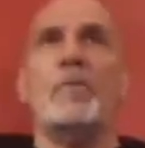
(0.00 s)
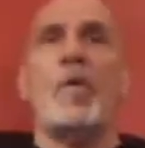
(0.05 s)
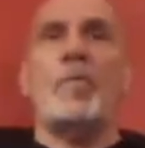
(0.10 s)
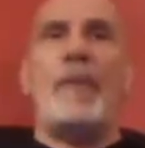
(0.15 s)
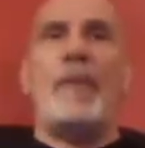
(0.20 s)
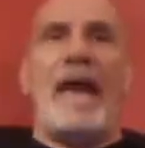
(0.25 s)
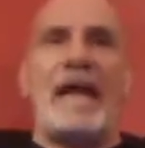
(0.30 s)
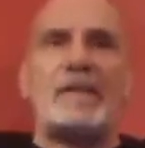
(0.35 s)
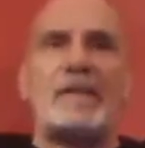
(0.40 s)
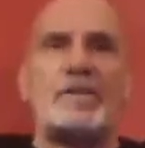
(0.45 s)
more
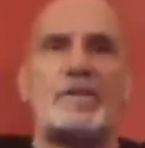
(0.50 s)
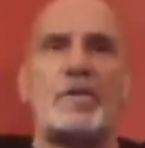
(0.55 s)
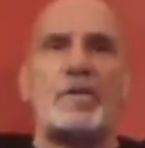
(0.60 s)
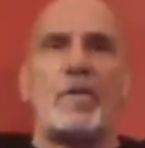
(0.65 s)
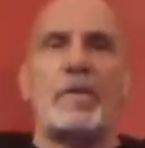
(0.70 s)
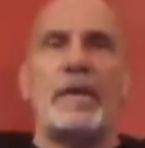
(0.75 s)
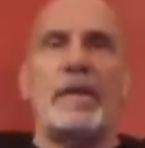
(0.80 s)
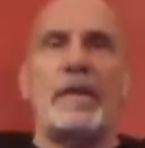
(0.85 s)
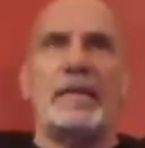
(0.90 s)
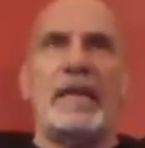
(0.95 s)

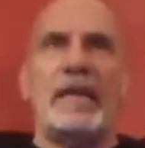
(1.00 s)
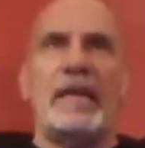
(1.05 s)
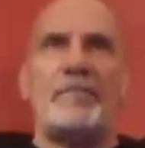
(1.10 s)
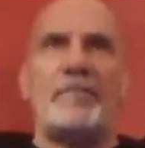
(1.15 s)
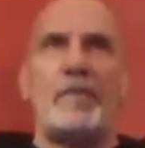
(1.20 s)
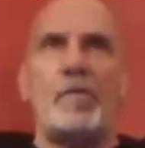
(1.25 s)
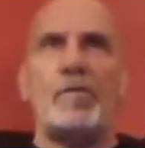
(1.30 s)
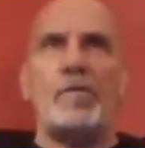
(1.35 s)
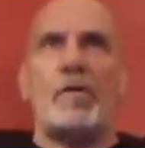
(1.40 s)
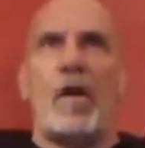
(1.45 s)
backstory on that
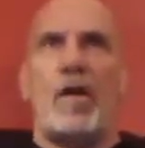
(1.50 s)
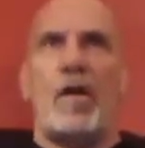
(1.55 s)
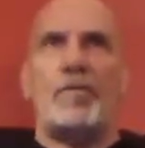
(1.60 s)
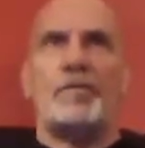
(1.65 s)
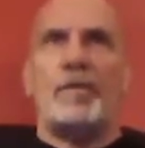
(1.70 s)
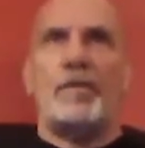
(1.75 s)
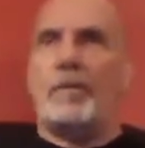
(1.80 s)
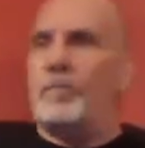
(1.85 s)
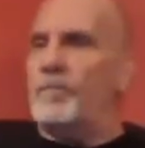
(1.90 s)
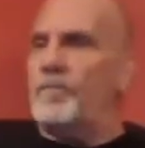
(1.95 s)
phone call
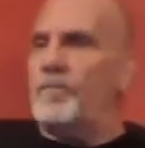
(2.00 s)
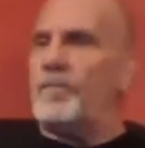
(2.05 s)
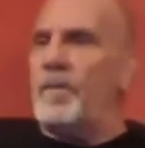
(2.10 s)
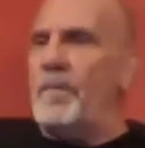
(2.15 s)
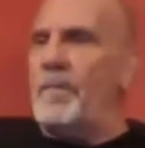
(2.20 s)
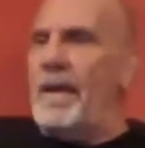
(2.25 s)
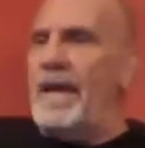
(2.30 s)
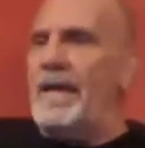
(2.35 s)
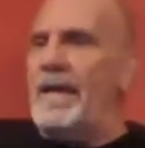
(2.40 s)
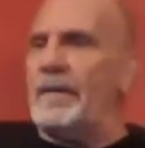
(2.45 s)

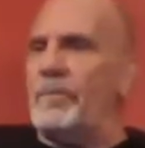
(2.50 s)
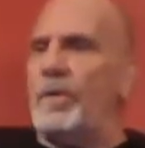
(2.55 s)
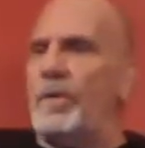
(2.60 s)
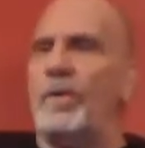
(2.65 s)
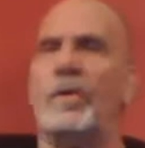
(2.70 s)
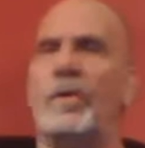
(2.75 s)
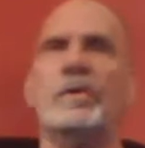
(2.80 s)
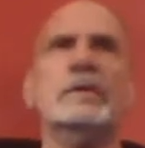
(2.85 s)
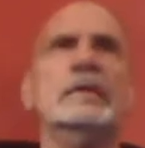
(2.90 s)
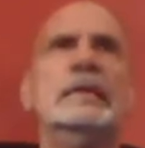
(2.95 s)
from
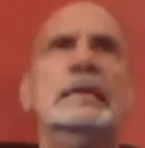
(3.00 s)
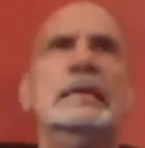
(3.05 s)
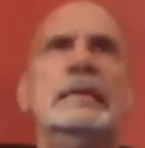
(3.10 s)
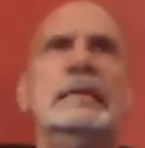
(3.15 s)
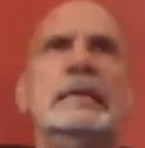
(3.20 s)
Animal.